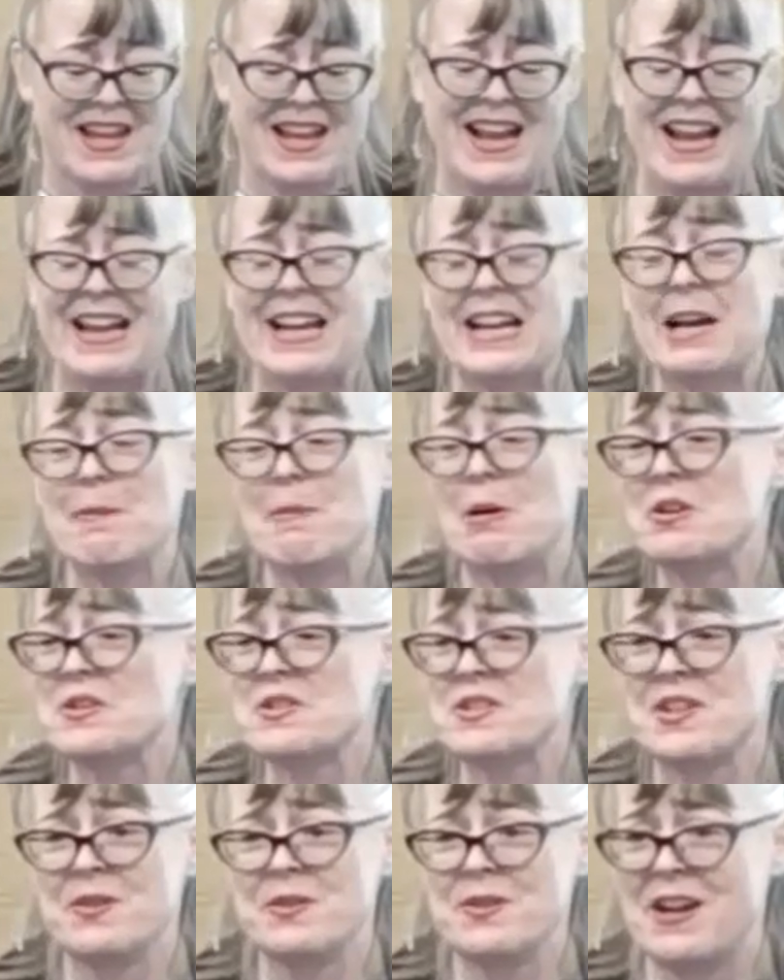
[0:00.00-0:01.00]
And I'm
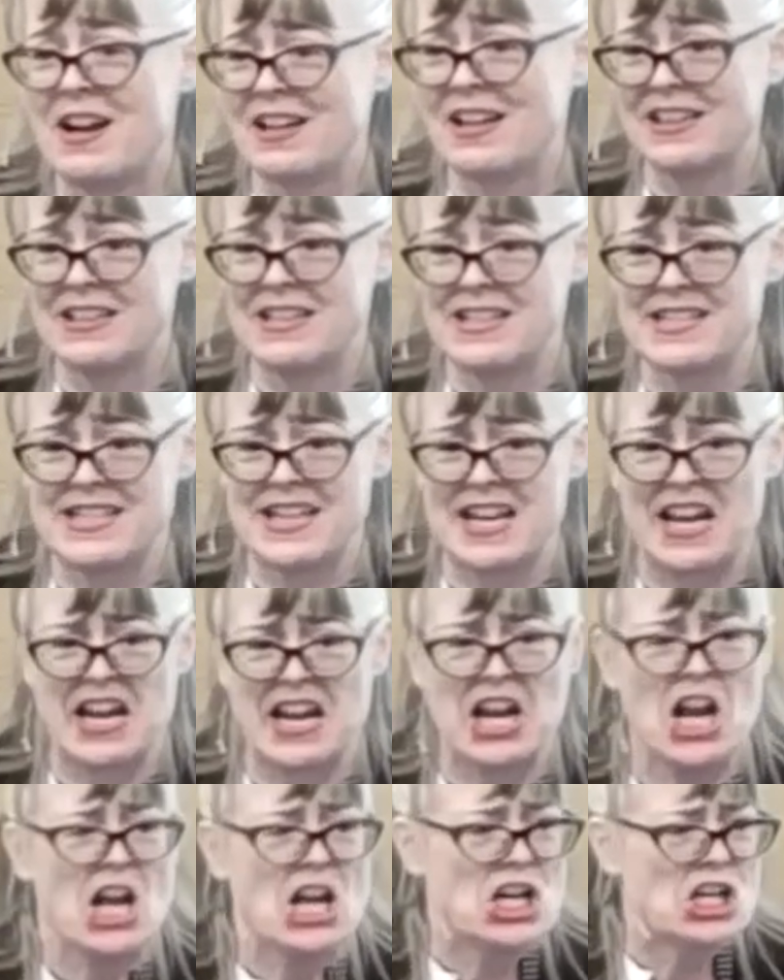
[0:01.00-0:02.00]
also not going to
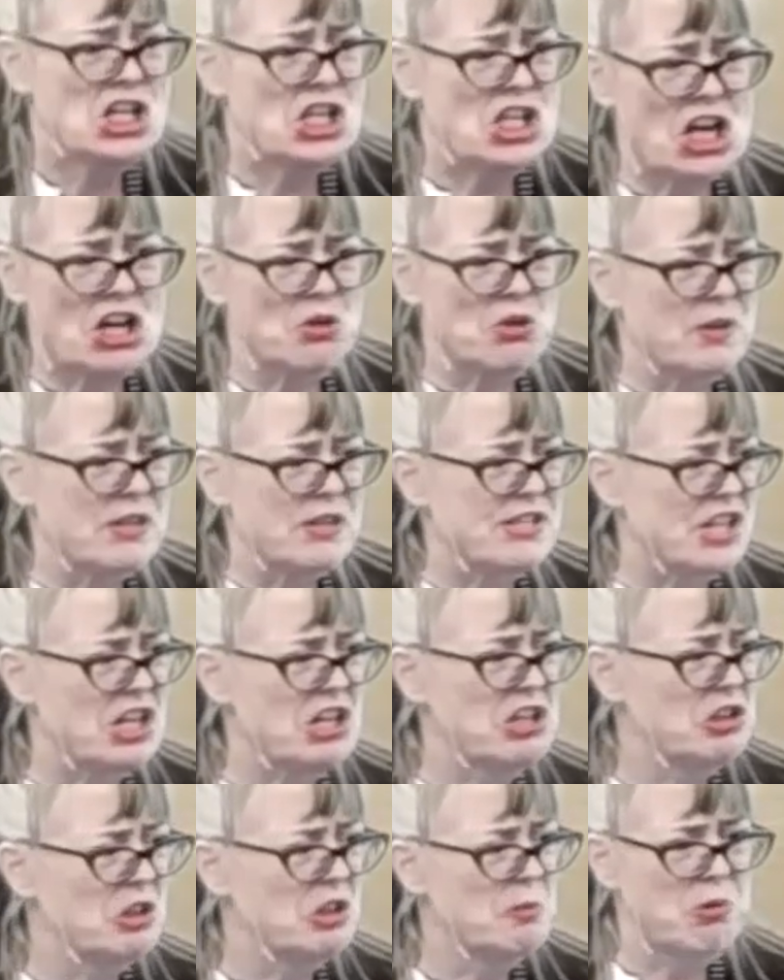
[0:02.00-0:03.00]
say, get a
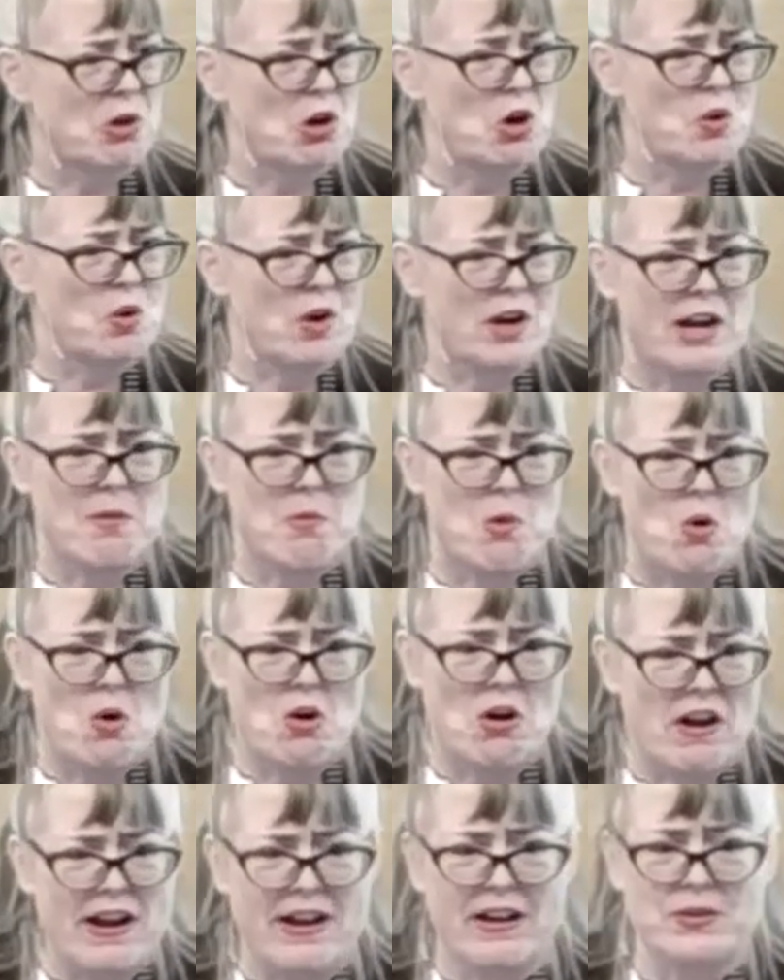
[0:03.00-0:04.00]
recycling program
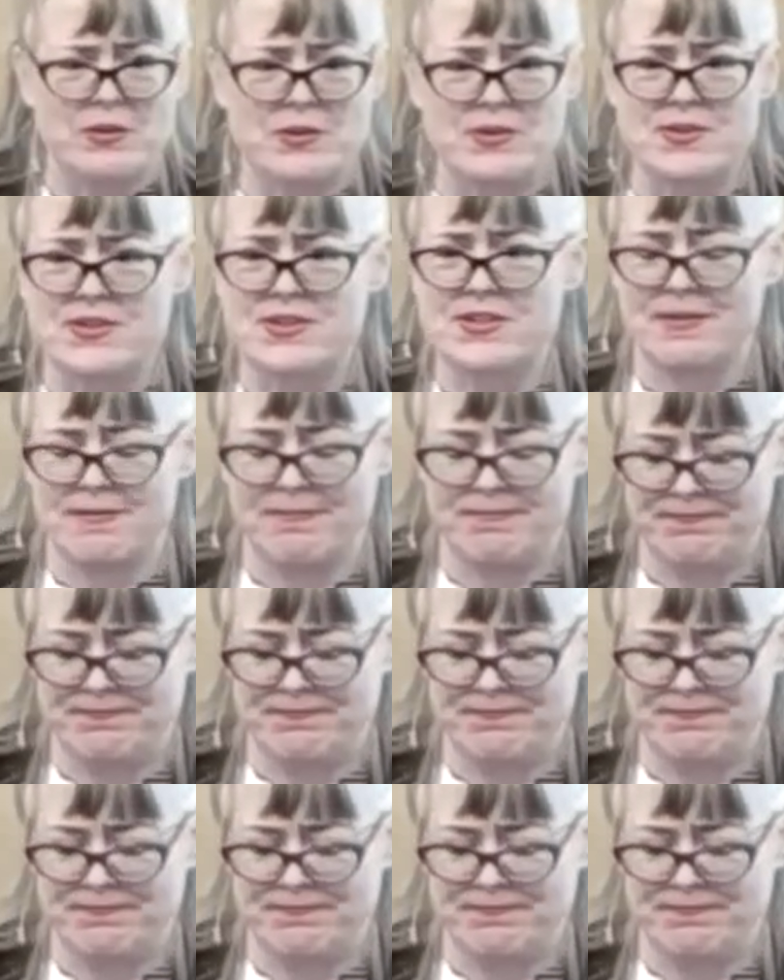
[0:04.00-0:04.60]
or else.